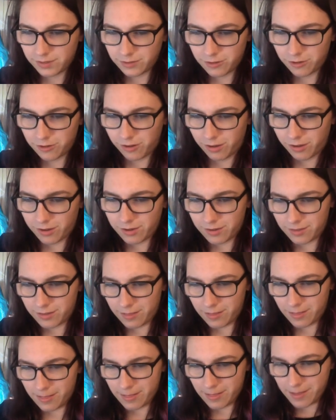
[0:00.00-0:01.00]
Then
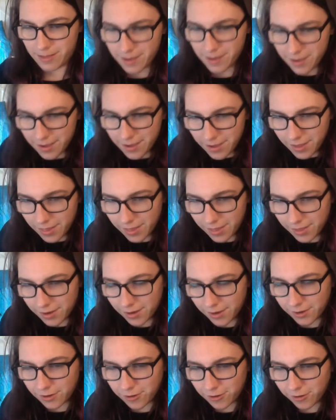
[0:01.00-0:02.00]

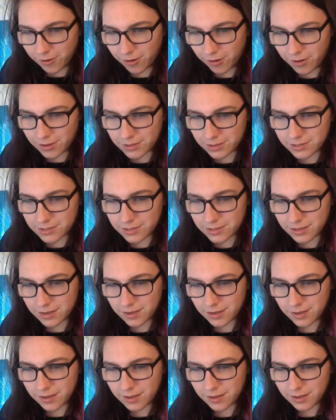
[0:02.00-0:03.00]
I cross,
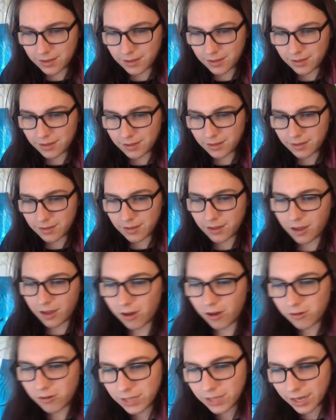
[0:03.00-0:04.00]

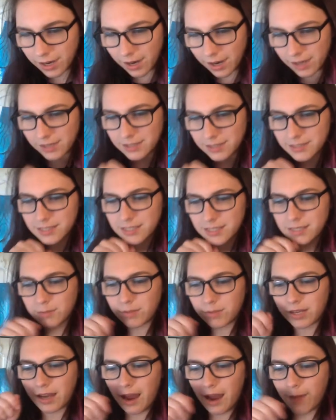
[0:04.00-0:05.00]
okay, I can see
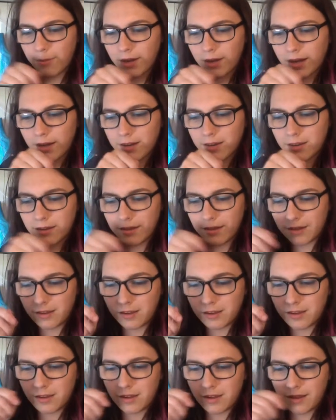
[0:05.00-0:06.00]
something happening.
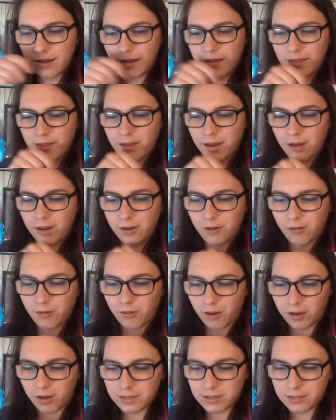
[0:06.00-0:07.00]
And then I
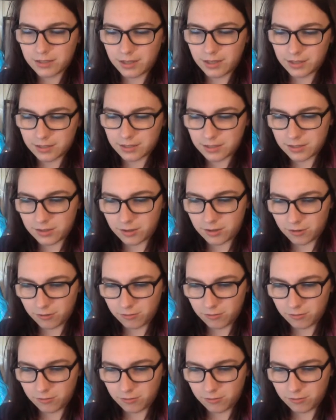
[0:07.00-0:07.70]
cross these two,